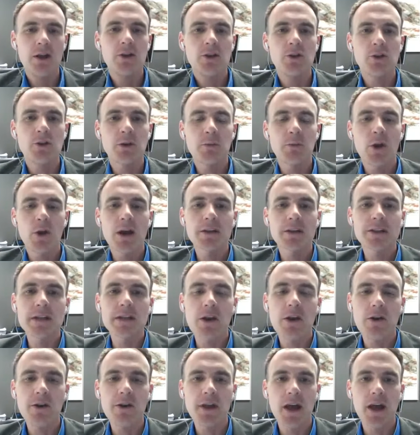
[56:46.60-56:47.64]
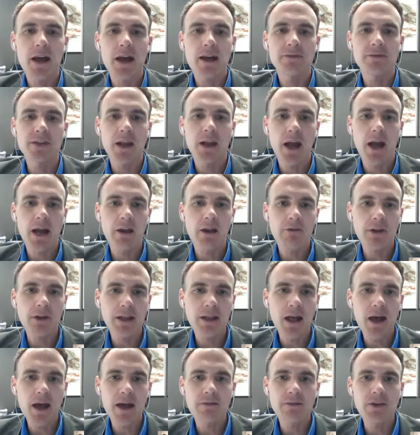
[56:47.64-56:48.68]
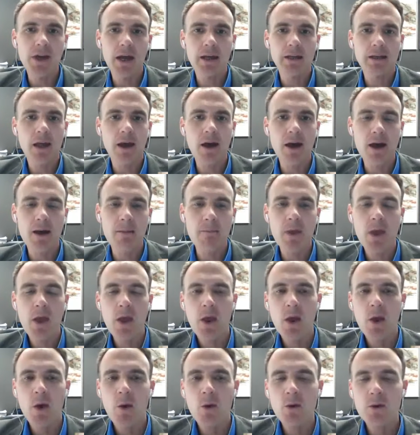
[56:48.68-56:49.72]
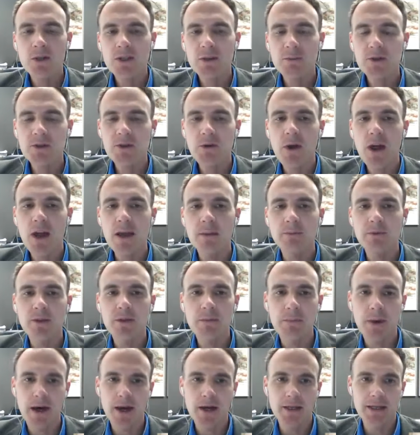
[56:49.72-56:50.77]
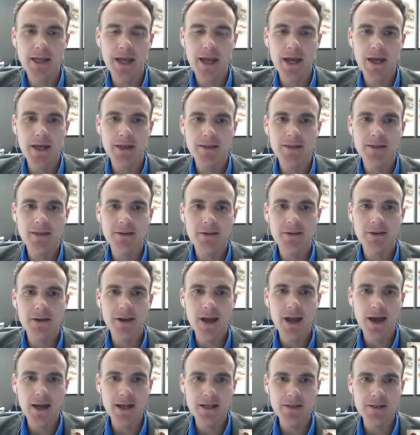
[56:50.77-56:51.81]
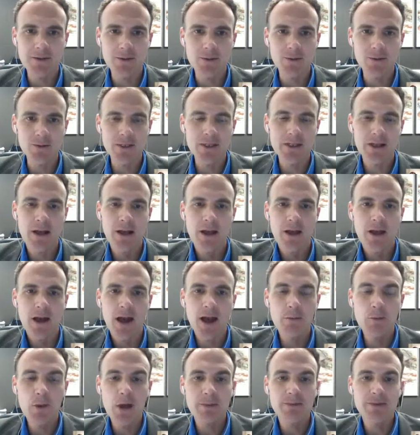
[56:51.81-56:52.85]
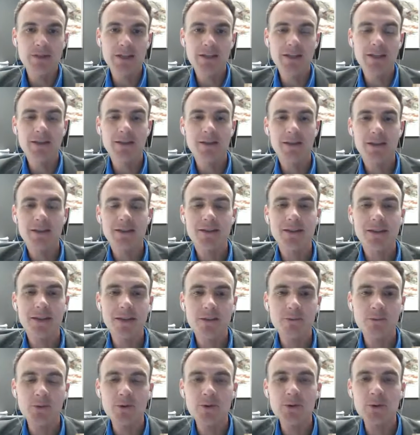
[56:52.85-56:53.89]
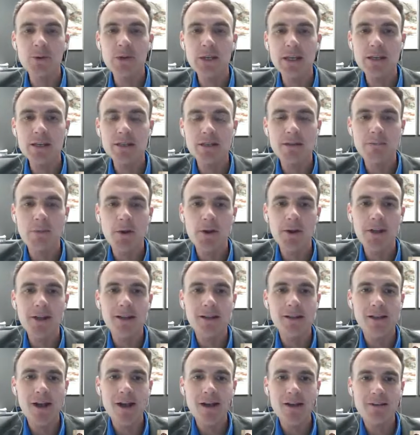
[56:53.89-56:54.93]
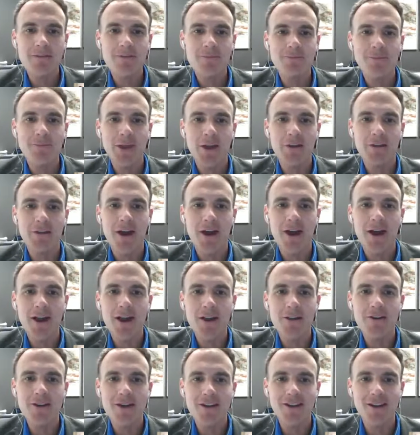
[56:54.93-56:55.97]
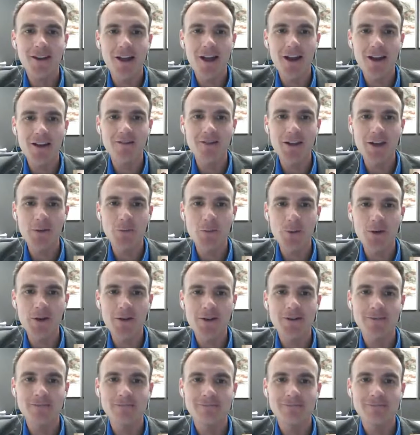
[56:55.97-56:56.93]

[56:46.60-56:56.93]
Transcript: You can browse the archives at higheredlive.com or subscribe to the podcast on iTunes. I'm Rob Zinkan. Thanks again for tuning in to Marketing Live on the Higher Ed Live Network.